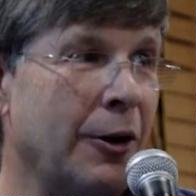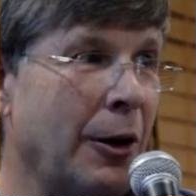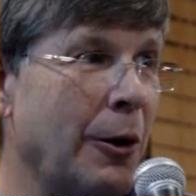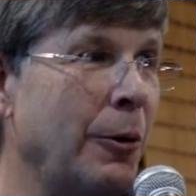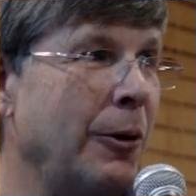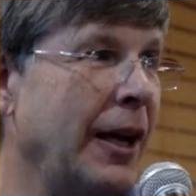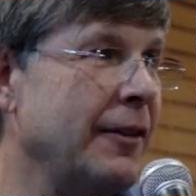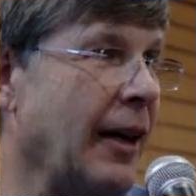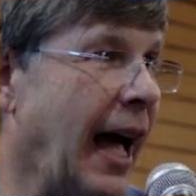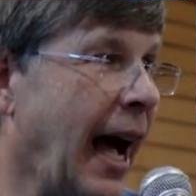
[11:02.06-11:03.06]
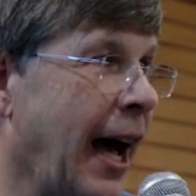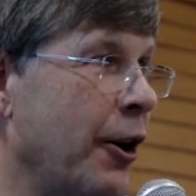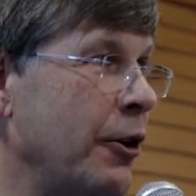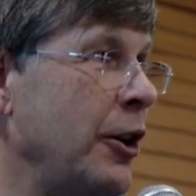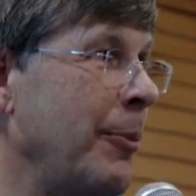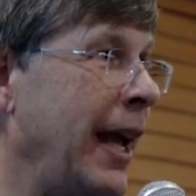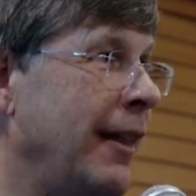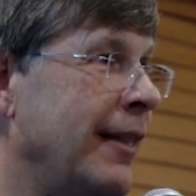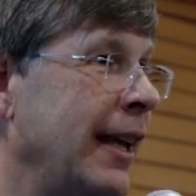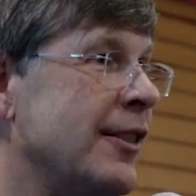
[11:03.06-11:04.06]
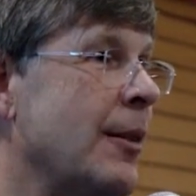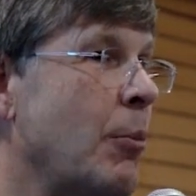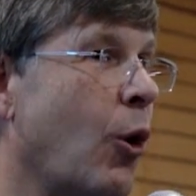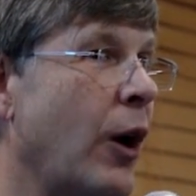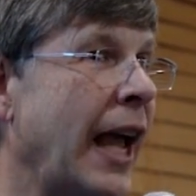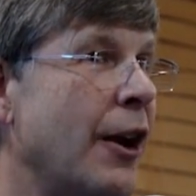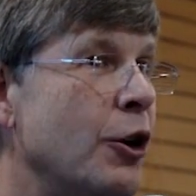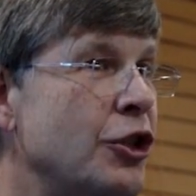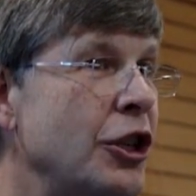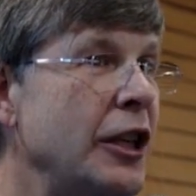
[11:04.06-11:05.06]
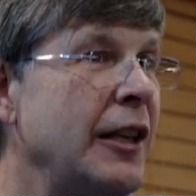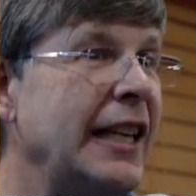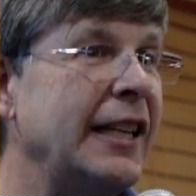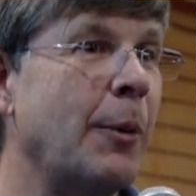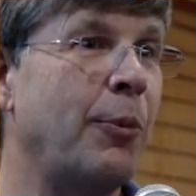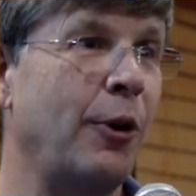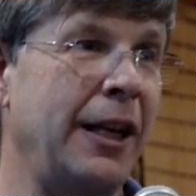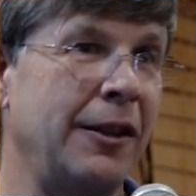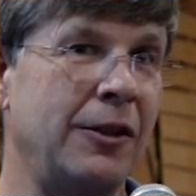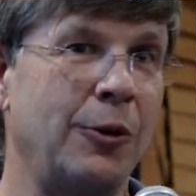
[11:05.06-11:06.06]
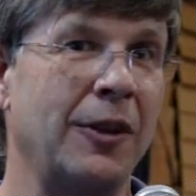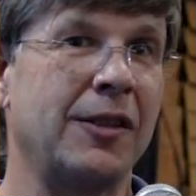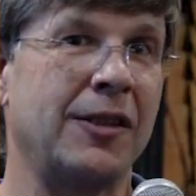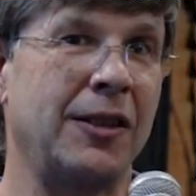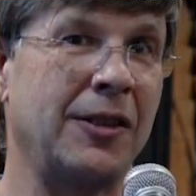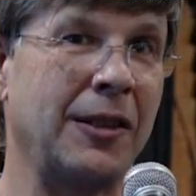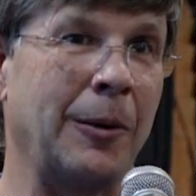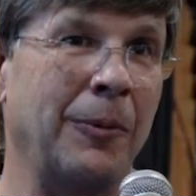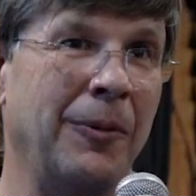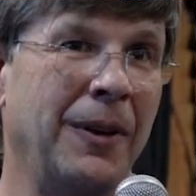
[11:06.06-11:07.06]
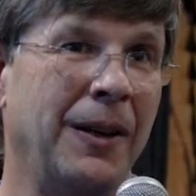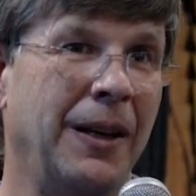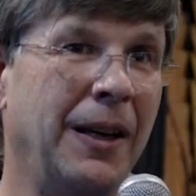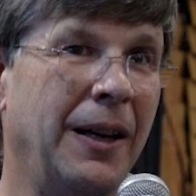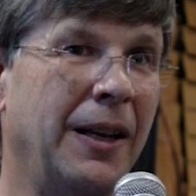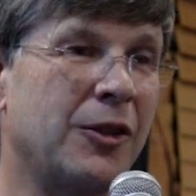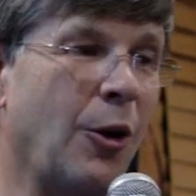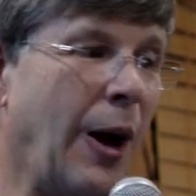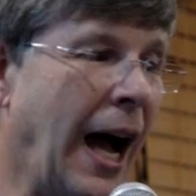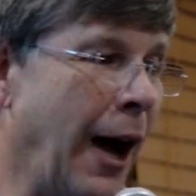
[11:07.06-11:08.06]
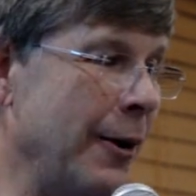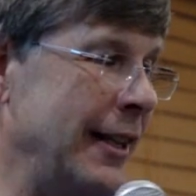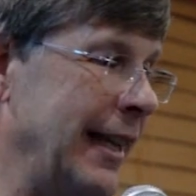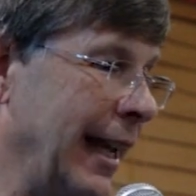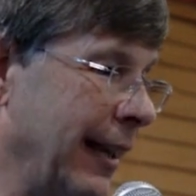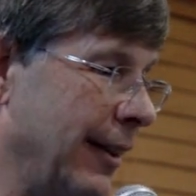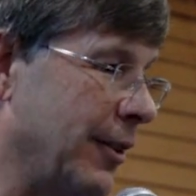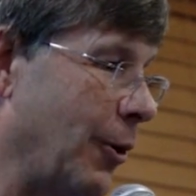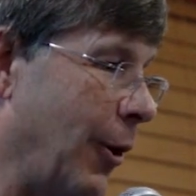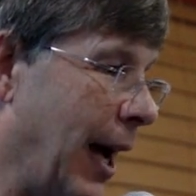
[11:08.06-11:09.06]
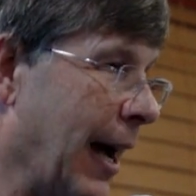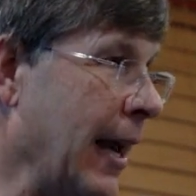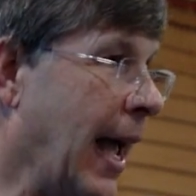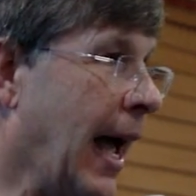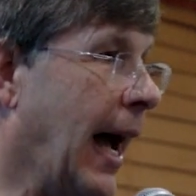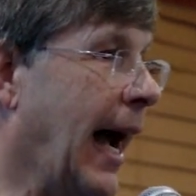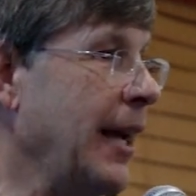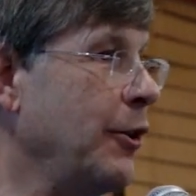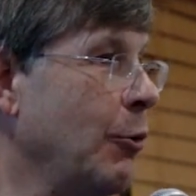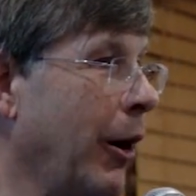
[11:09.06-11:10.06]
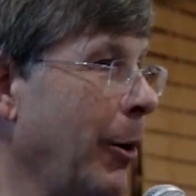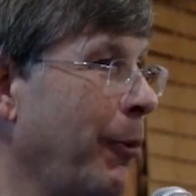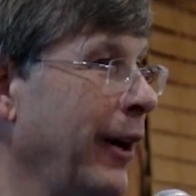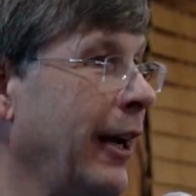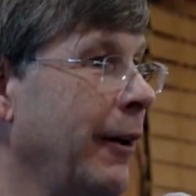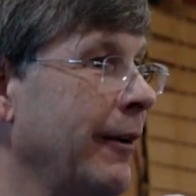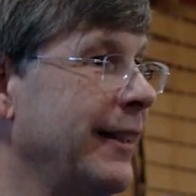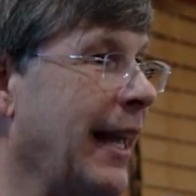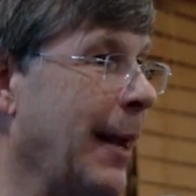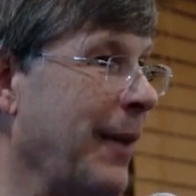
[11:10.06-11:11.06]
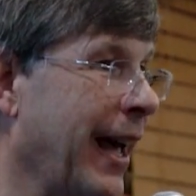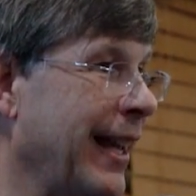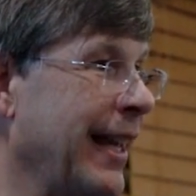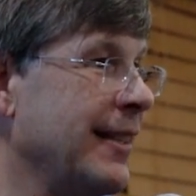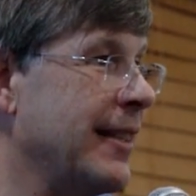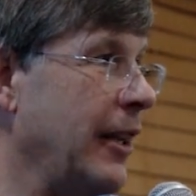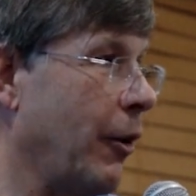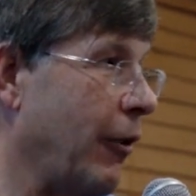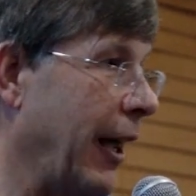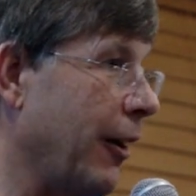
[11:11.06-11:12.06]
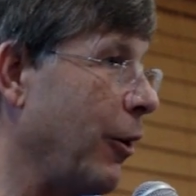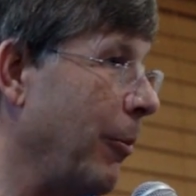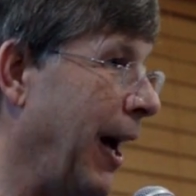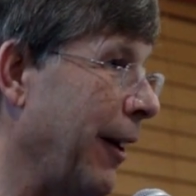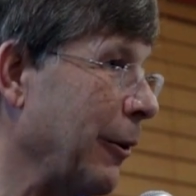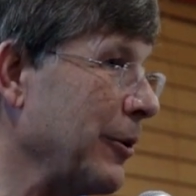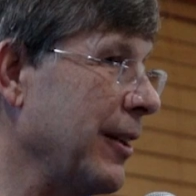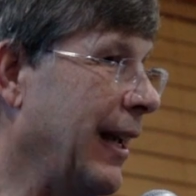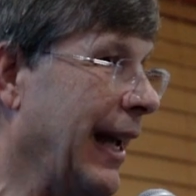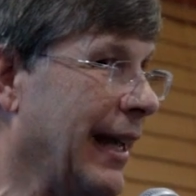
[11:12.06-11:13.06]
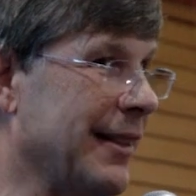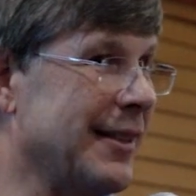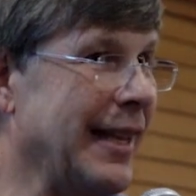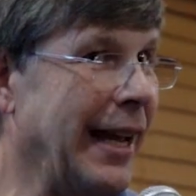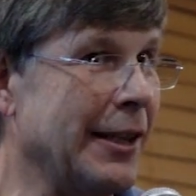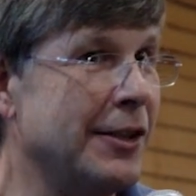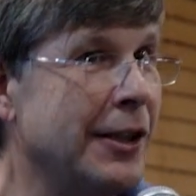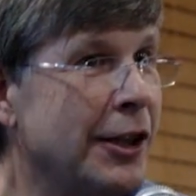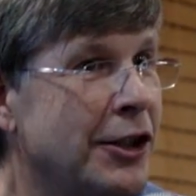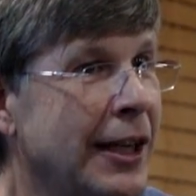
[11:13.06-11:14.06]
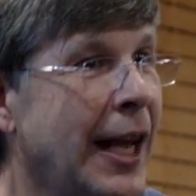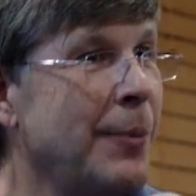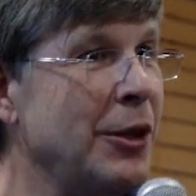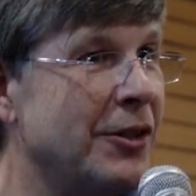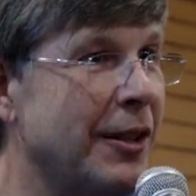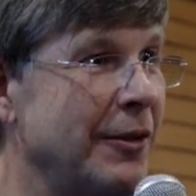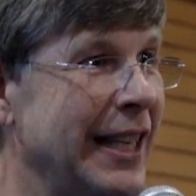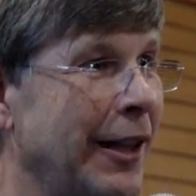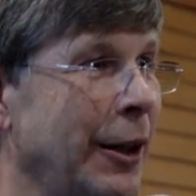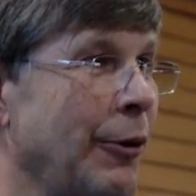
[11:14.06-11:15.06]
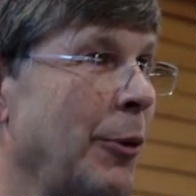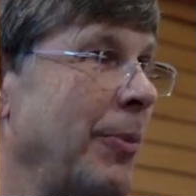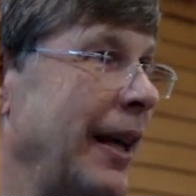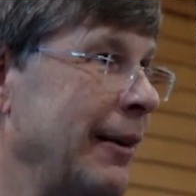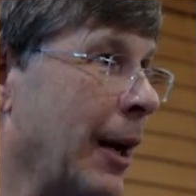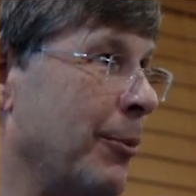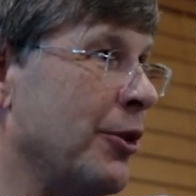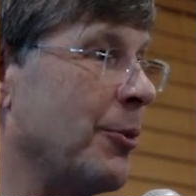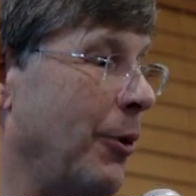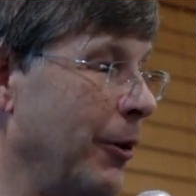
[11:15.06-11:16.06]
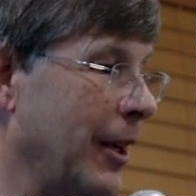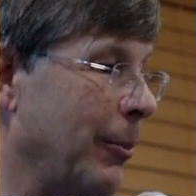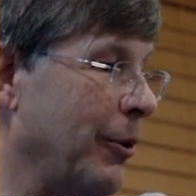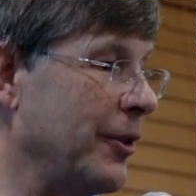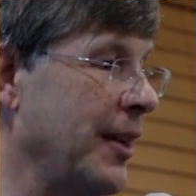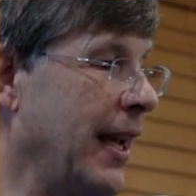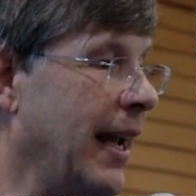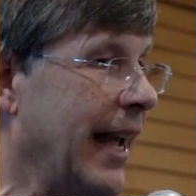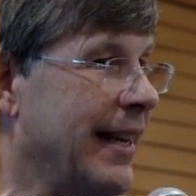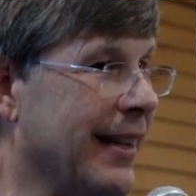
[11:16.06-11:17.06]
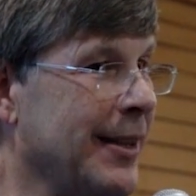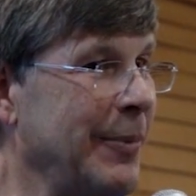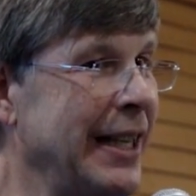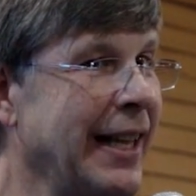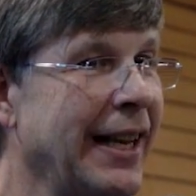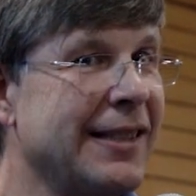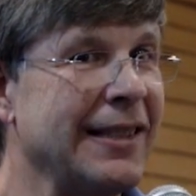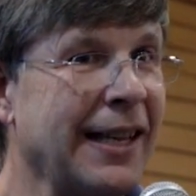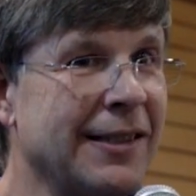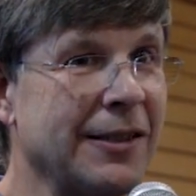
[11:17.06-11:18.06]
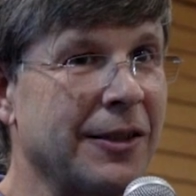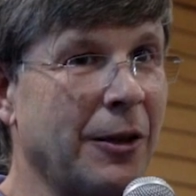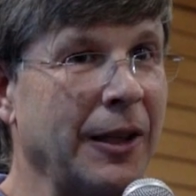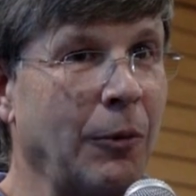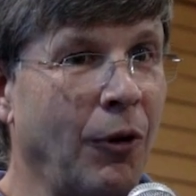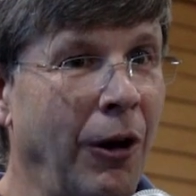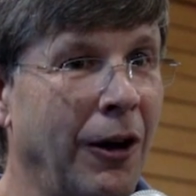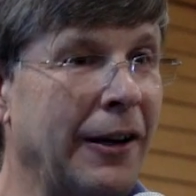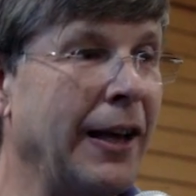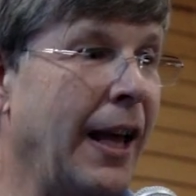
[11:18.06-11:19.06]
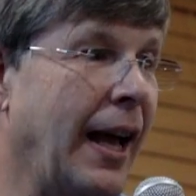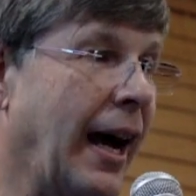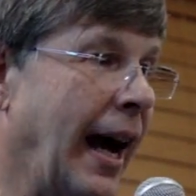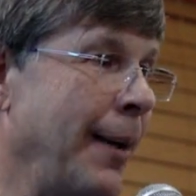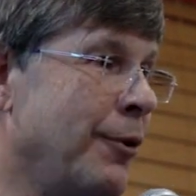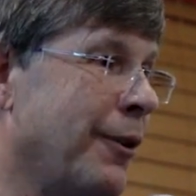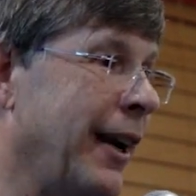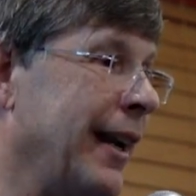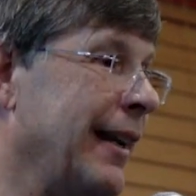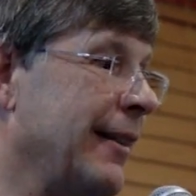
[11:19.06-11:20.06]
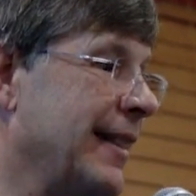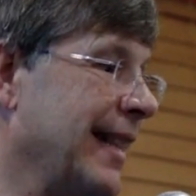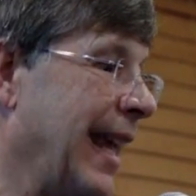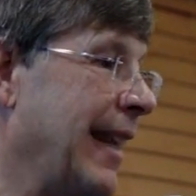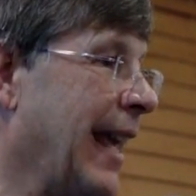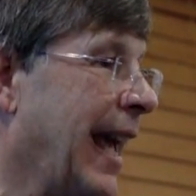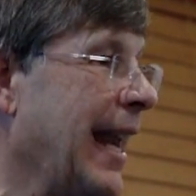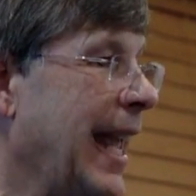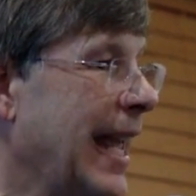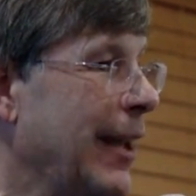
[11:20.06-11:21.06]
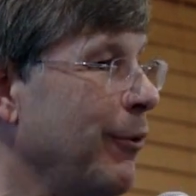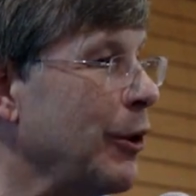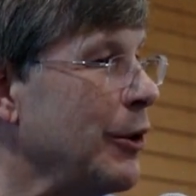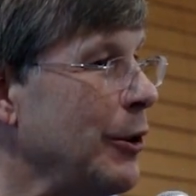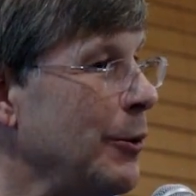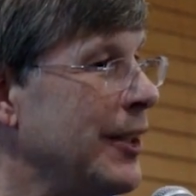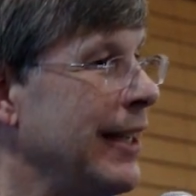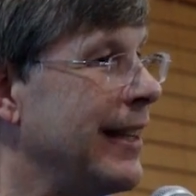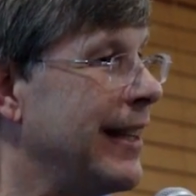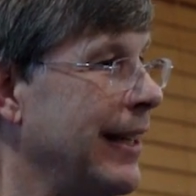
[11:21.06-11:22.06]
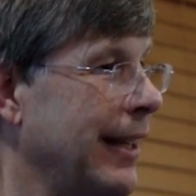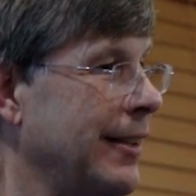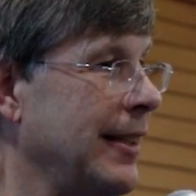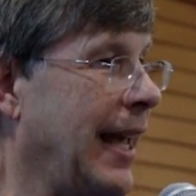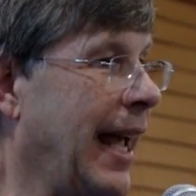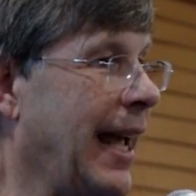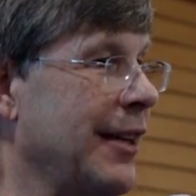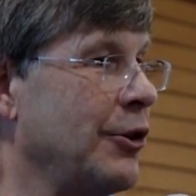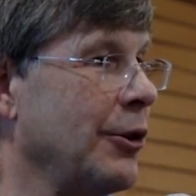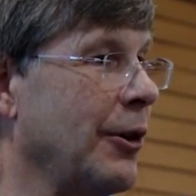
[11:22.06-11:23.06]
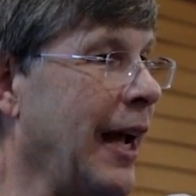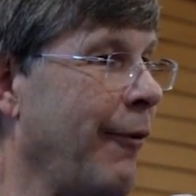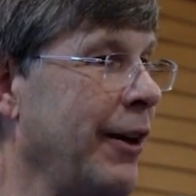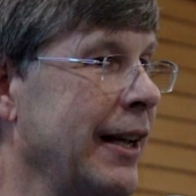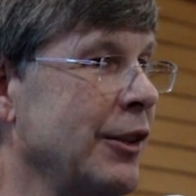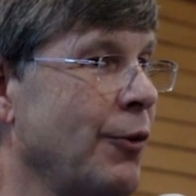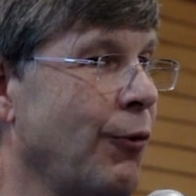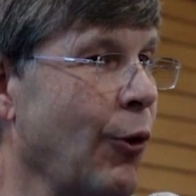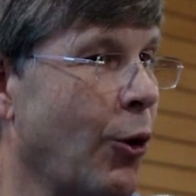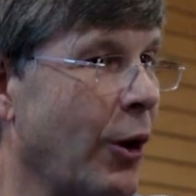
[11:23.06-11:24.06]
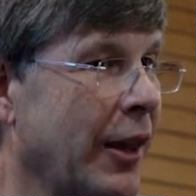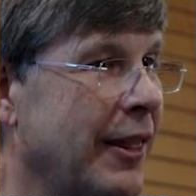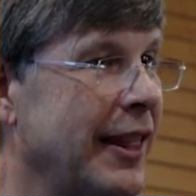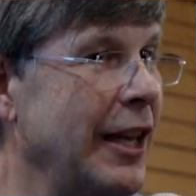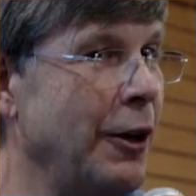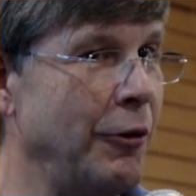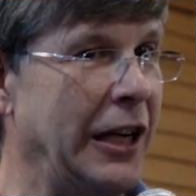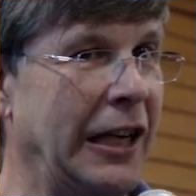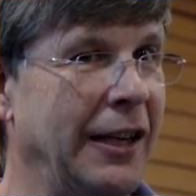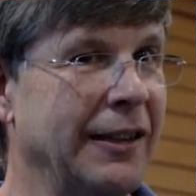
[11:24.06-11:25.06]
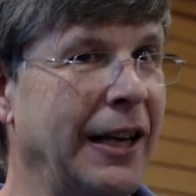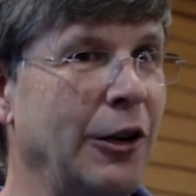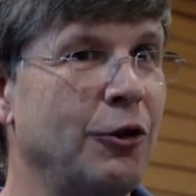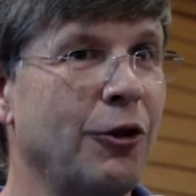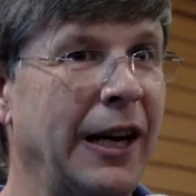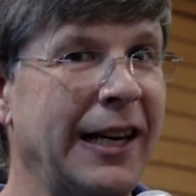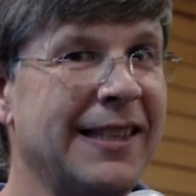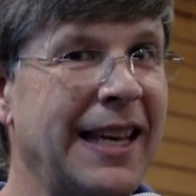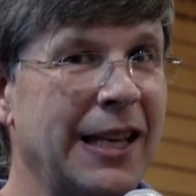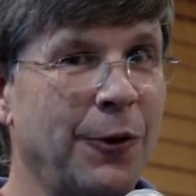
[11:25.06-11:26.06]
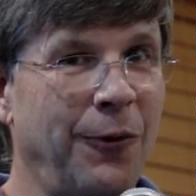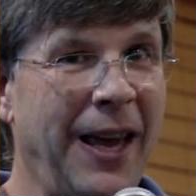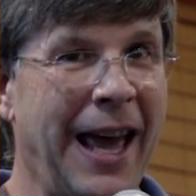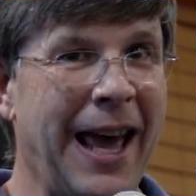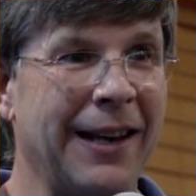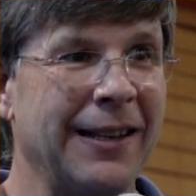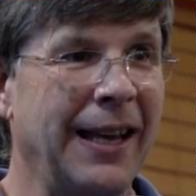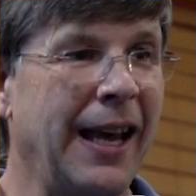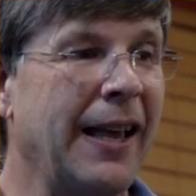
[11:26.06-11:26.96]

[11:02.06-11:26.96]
know, the hotter you make things, the more energy you need to put into the system. So how did they get this so hot? I do want to point out that I'm not against theoretical models. As a statistician, I'm used to dealing with big numbers, small numbers. It doesn't mean that it's necessarily wrong. I'm trying to say that if you're using this as your evidence for a theory that you're trying to say is fact,